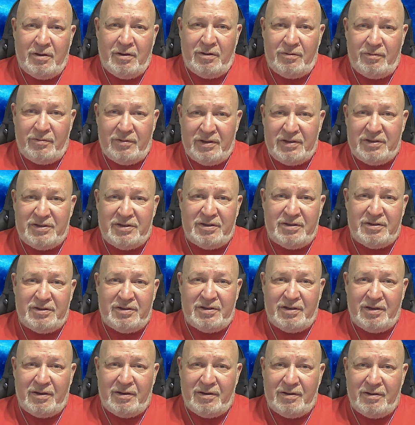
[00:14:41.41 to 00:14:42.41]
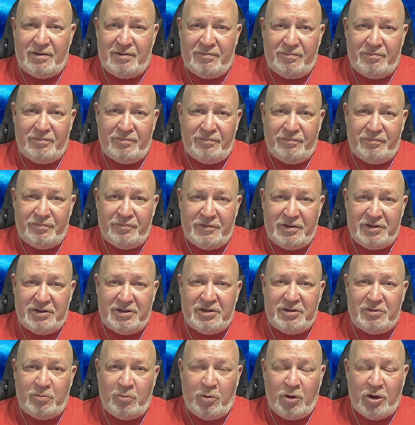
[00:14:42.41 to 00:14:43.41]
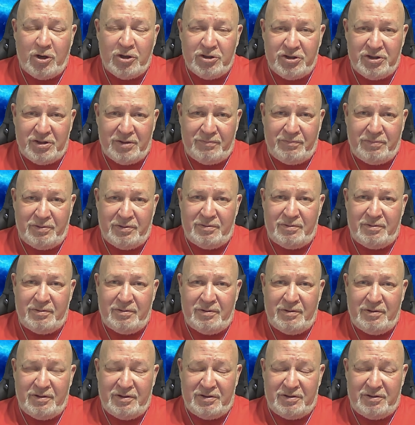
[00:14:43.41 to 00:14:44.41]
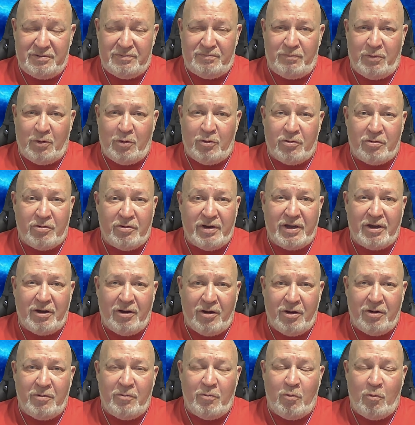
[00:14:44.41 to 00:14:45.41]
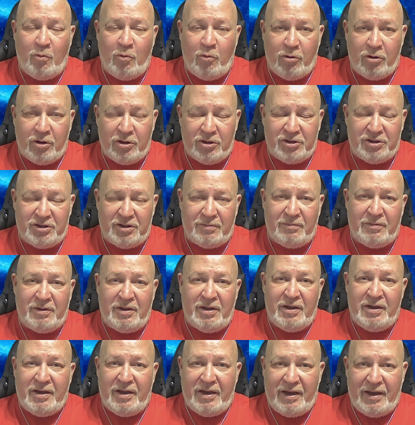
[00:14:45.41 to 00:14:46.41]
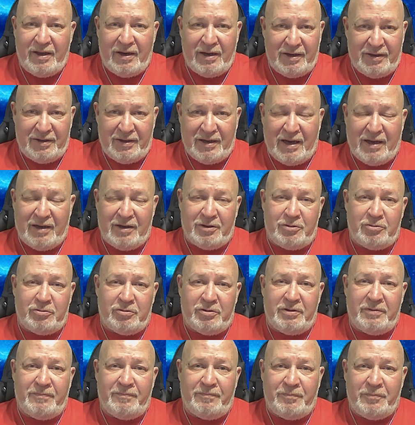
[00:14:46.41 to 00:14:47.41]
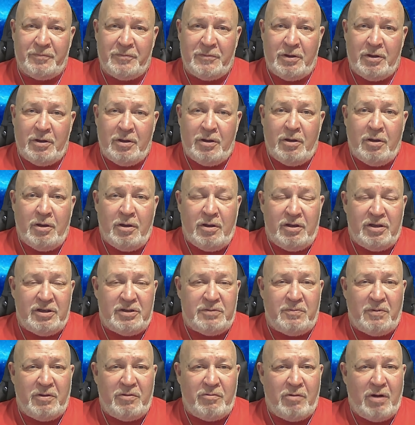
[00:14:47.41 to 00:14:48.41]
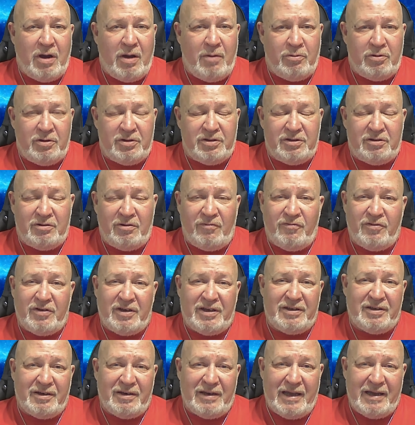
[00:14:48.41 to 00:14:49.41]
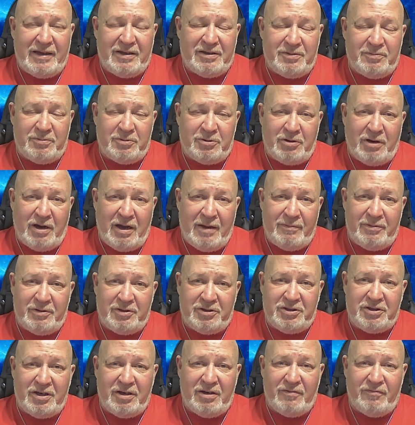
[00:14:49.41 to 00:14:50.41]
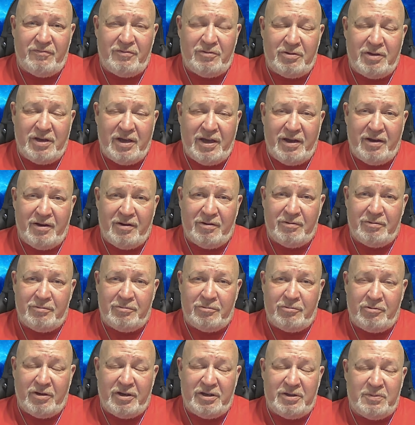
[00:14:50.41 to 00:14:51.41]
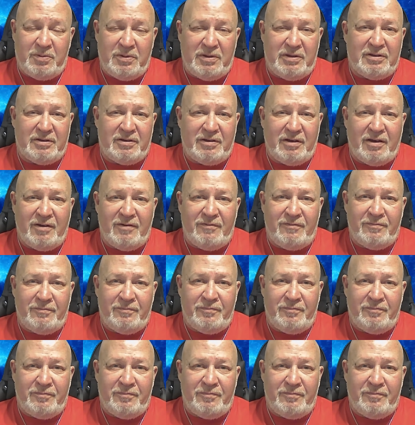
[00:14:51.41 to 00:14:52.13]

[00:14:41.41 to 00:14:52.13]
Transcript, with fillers: This is uh, this is worship. This is bordering on worship and idolatry. This is Brother Rob Wilson. Don't forget to like, subscribe, and share if you care. Grace, peace, and love.